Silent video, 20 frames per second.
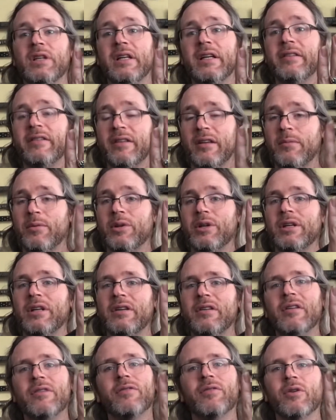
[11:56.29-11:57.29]
lightsaber in a
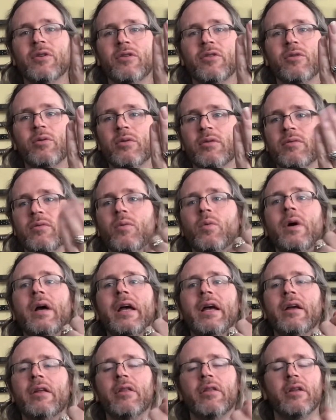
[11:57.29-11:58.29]
different sort of
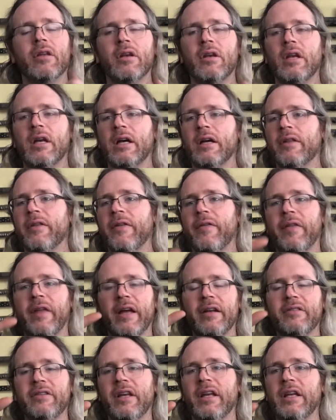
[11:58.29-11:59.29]
way than
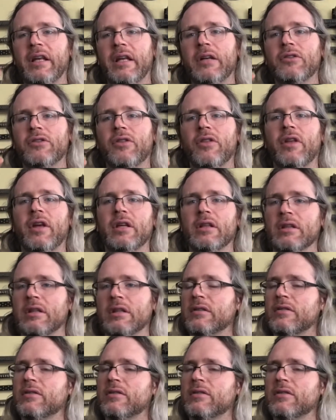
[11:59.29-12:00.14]
that 10-inch thing